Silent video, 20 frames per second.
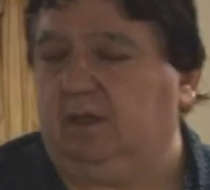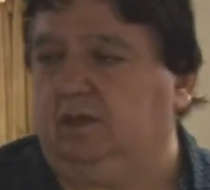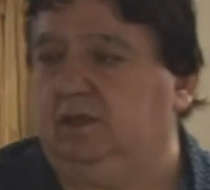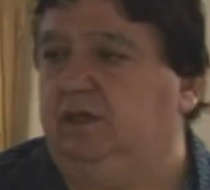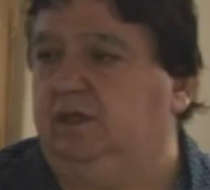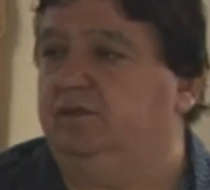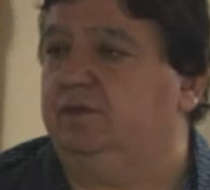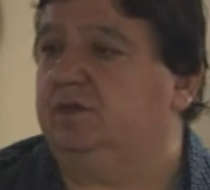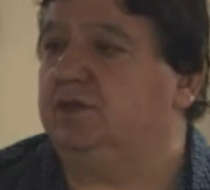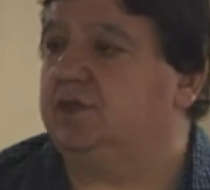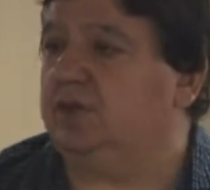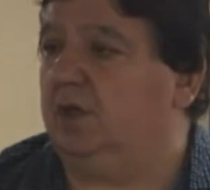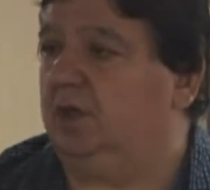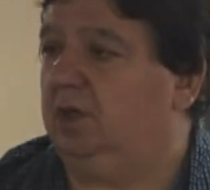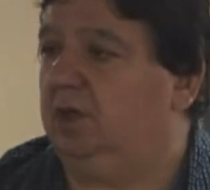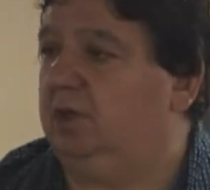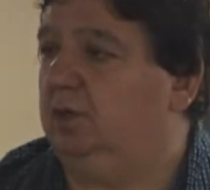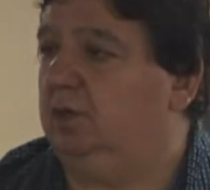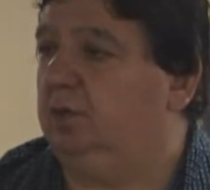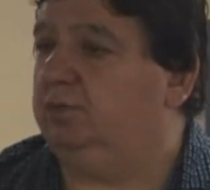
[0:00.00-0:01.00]

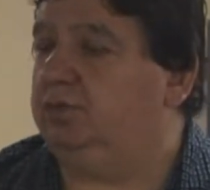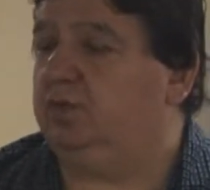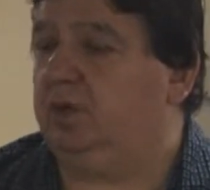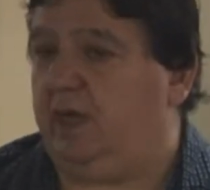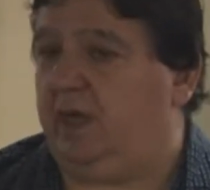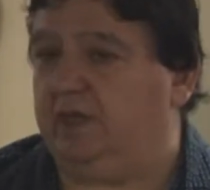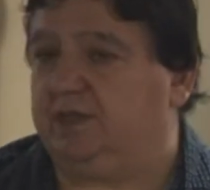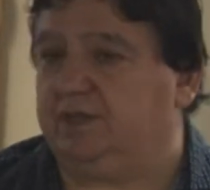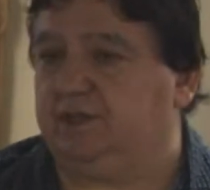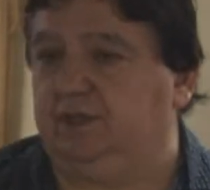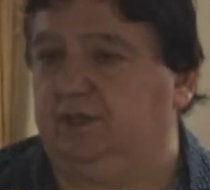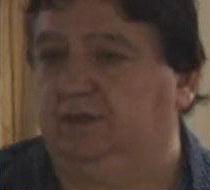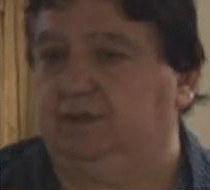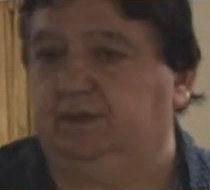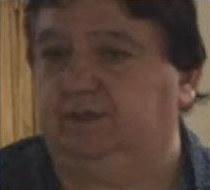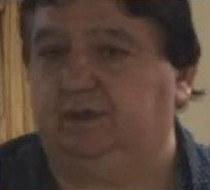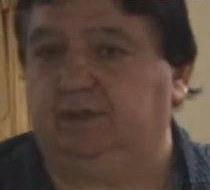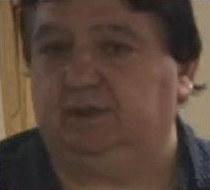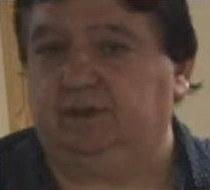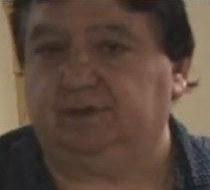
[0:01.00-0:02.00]
evangelical
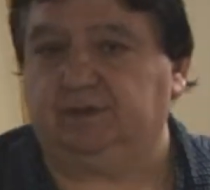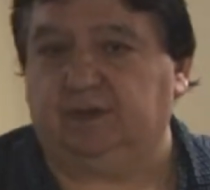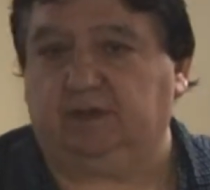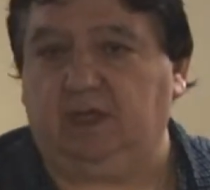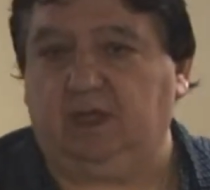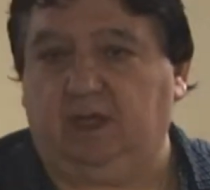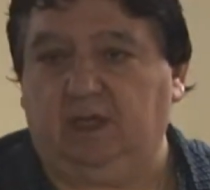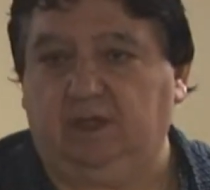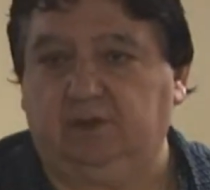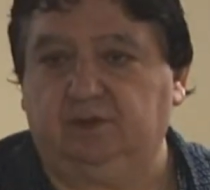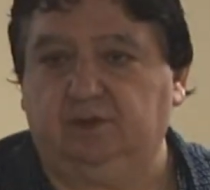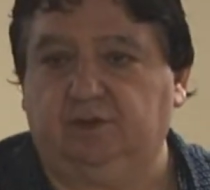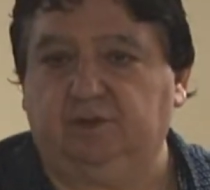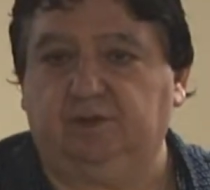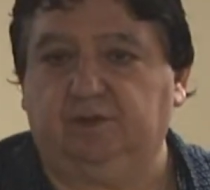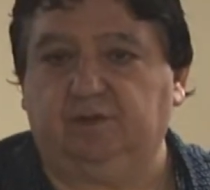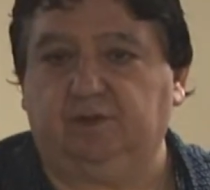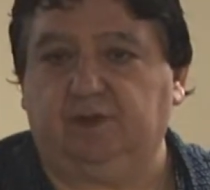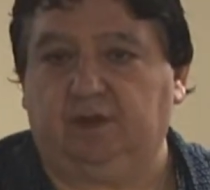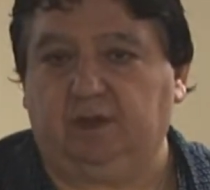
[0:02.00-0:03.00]
Protestant psychiatrists
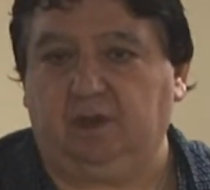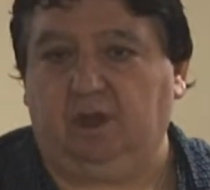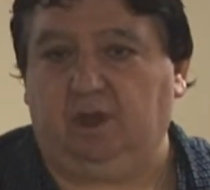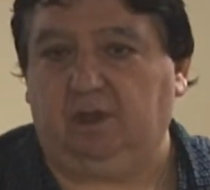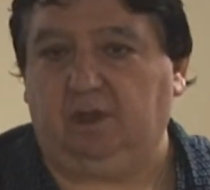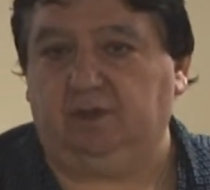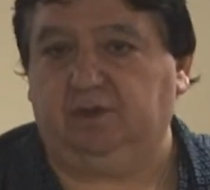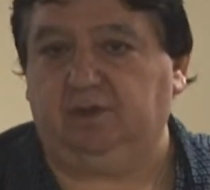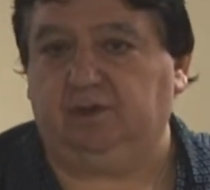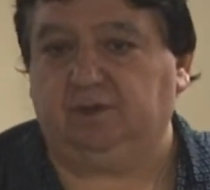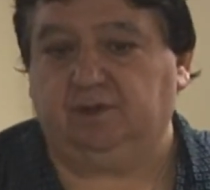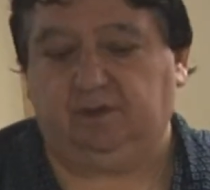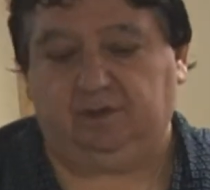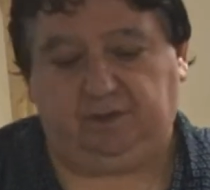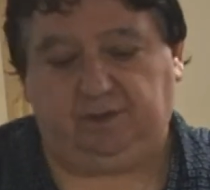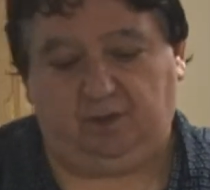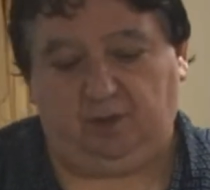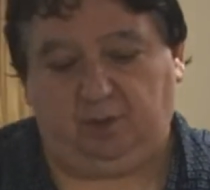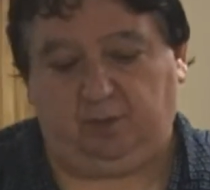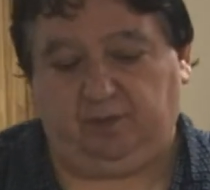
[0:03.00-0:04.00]
and psychologists and
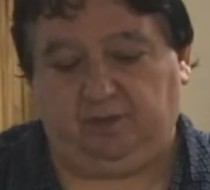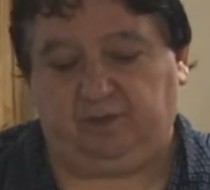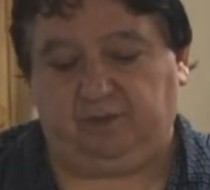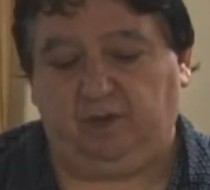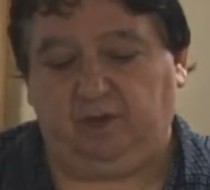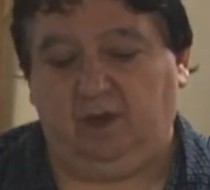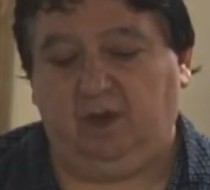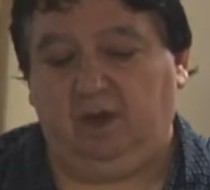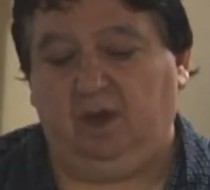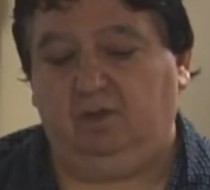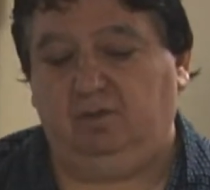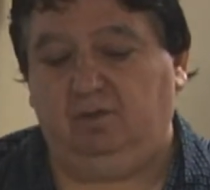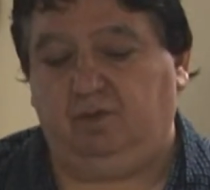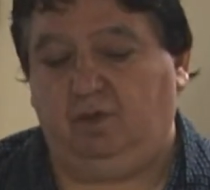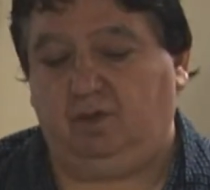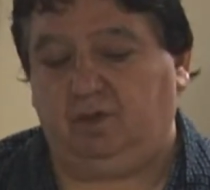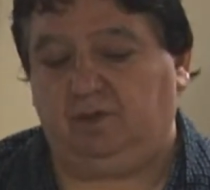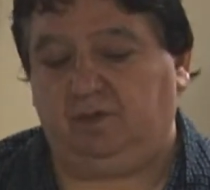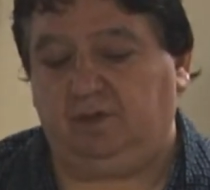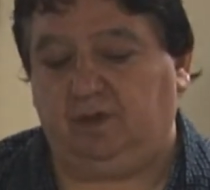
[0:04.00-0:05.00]
therapists.
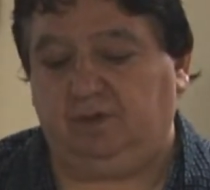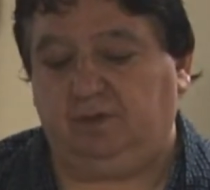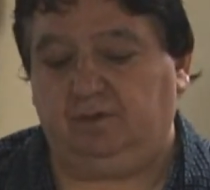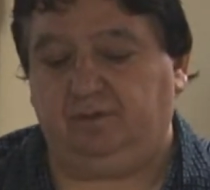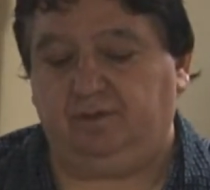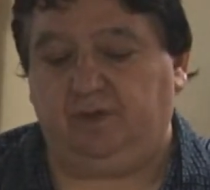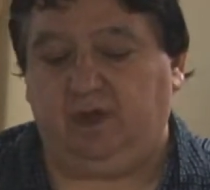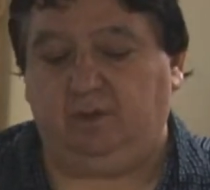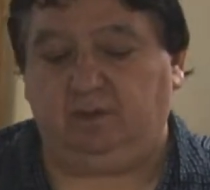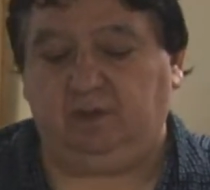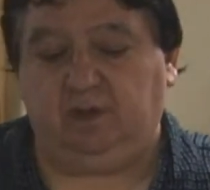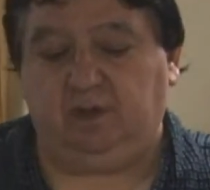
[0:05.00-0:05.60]
Focus on the family,